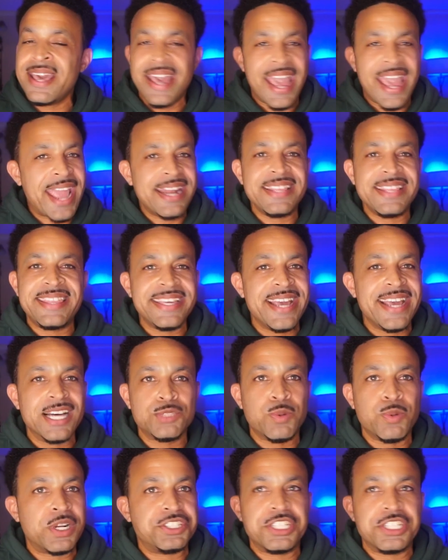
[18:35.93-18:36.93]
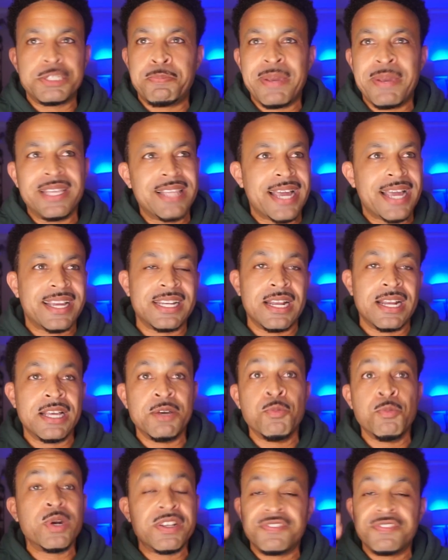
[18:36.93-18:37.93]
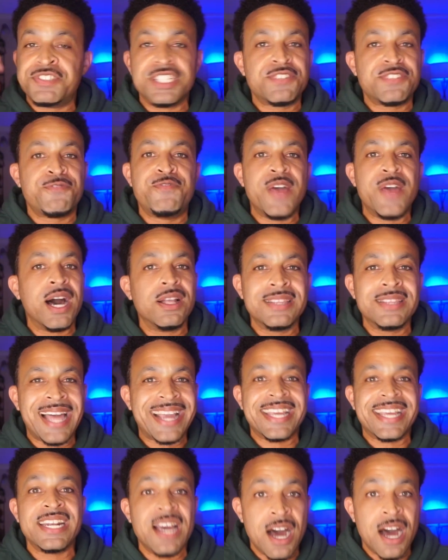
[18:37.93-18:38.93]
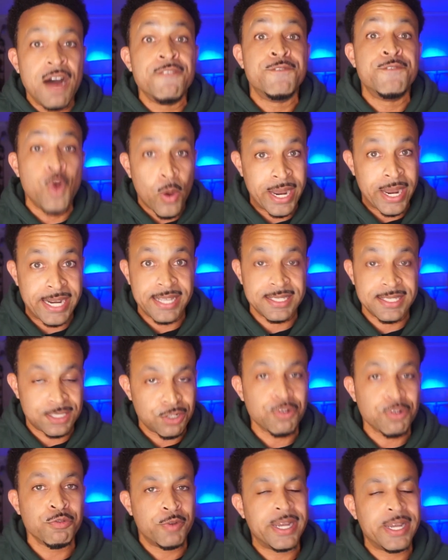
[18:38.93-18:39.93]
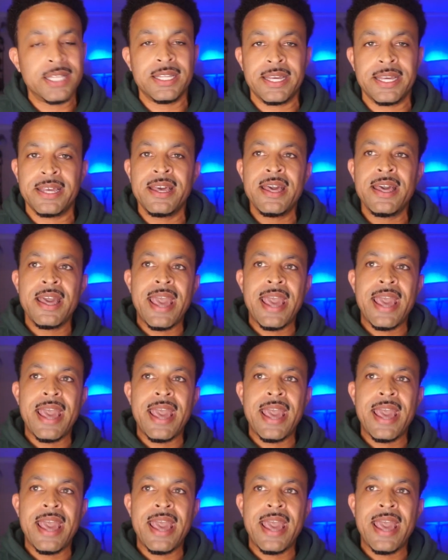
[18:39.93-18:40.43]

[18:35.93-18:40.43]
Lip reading: Anything else would have just been like it would have just felt like an avoidance, really.